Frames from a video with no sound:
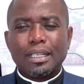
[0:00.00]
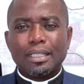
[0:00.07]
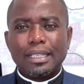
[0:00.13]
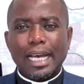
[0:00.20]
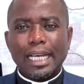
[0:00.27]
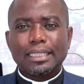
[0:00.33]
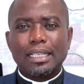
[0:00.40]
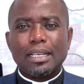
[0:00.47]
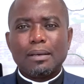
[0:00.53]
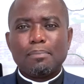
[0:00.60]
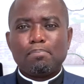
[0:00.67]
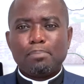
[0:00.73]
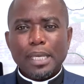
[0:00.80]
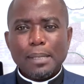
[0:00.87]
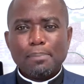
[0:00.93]
that
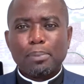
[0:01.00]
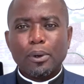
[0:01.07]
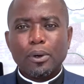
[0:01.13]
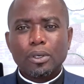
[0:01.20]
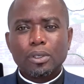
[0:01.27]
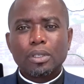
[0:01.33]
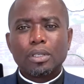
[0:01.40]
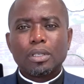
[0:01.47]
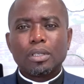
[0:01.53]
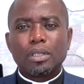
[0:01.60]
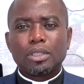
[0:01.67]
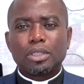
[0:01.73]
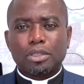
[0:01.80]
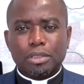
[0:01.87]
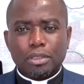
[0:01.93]
people
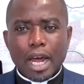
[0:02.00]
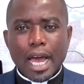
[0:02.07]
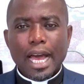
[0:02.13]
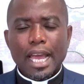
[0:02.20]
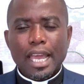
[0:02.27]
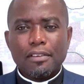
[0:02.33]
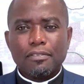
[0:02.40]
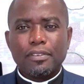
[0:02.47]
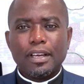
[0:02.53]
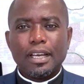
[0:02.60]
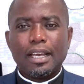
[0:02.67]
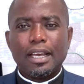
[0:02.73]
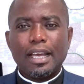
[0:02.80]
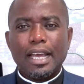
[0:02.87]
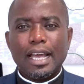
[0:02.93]
thrive
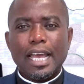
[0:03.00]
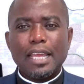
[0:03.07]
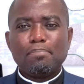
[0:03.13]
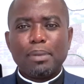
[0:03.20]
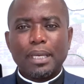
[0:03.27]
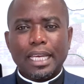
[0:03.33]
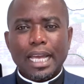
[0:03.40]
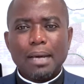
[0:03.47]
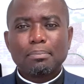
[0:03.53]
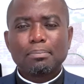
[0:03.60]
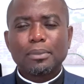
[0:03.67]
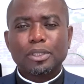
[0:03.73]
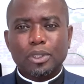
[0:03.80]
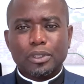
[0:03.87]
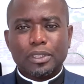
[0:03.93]
and
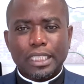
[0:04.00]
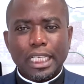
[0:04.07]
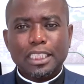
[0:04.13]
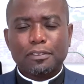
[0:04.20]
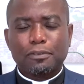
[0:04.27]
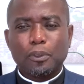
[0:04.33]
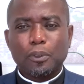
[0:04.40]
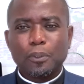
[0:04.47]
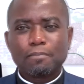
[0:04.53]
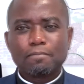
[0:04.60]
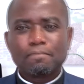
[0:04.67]
become successful.